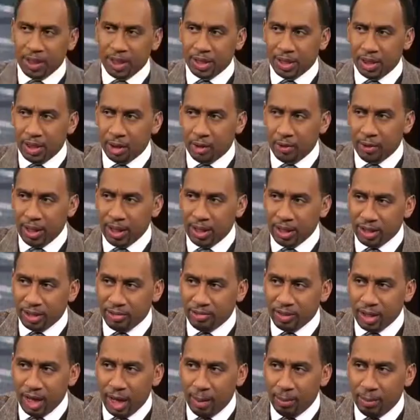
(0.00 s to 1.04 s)
because of the greatness
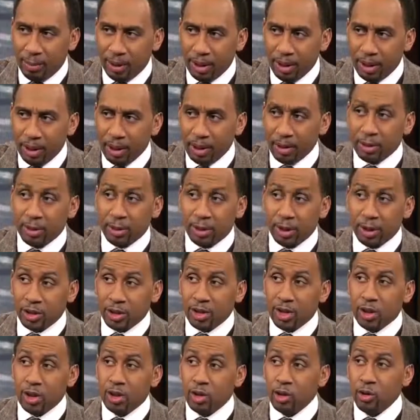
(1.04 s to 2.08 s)
of Tom Brady. It's because
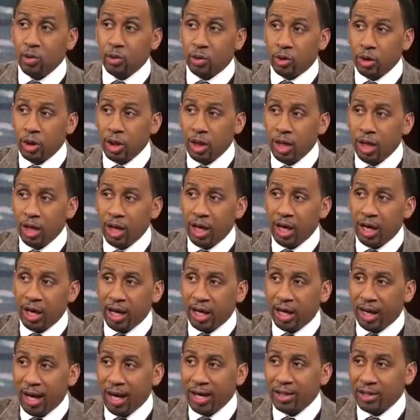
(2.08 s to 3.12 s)
of the youth in
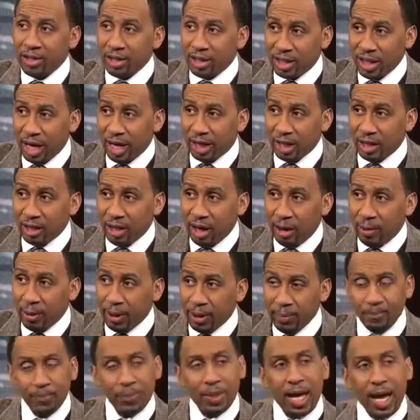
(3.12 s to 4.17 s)
Atlanta's
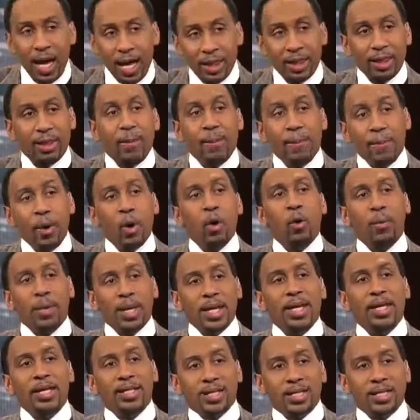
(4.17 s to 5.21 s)
secondary and the
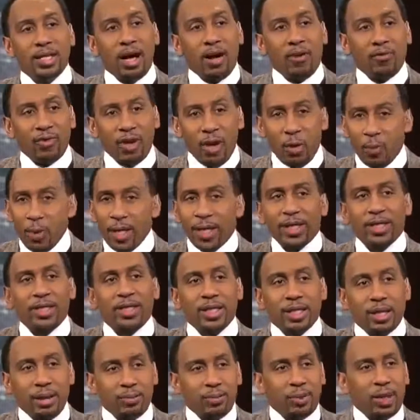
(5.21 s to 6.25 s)
moment itself. Now, we can
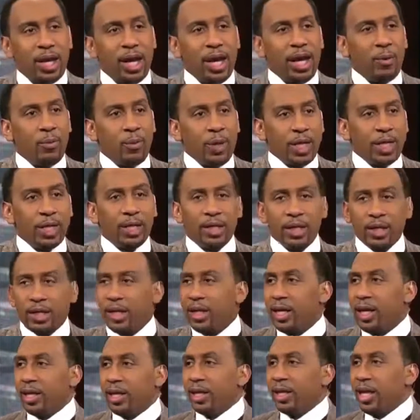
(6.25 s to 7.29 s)
sit up there and we can look
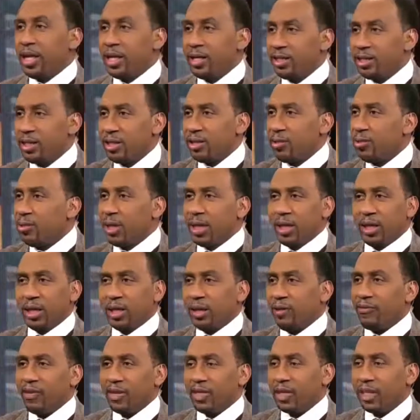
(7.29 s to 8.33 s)
at athleticism, we can
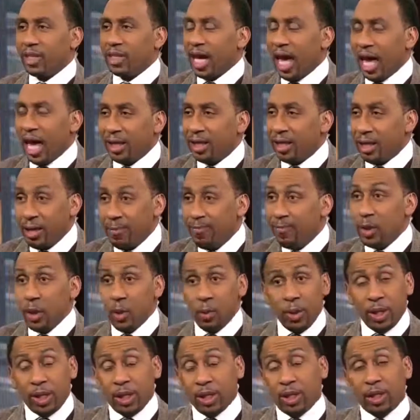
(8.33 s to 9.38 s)
look at
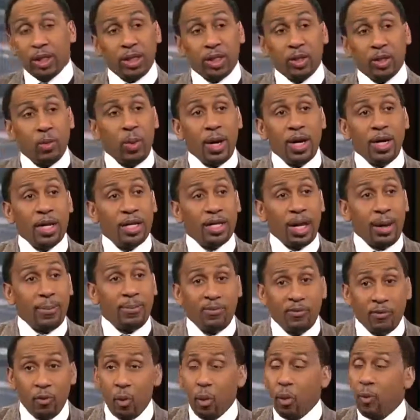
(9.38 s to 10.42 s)
physicality, we can look at the way that they
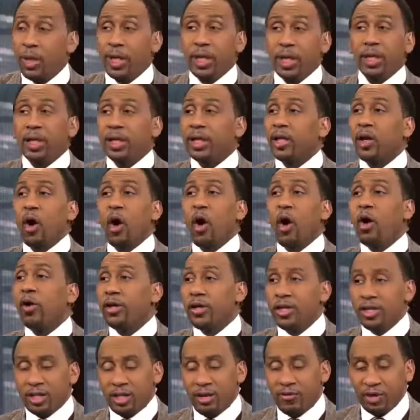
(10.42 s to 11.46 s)
perform, we can look at all
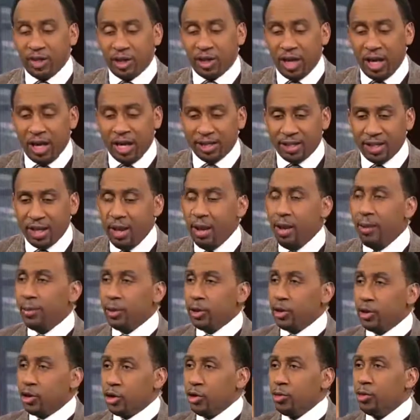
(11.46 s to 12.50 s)
these different things.
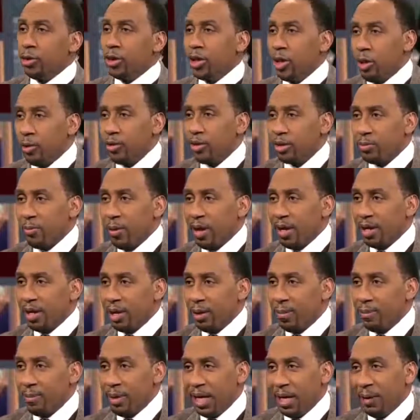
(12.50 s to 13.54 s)
But you would know this better
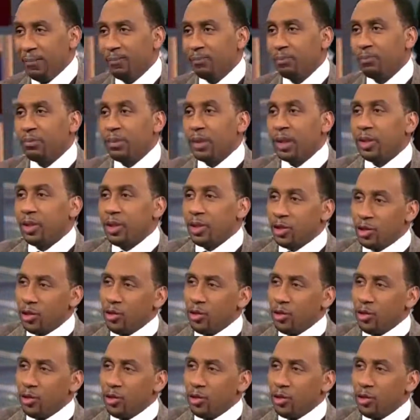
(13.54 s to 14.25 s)
than me. The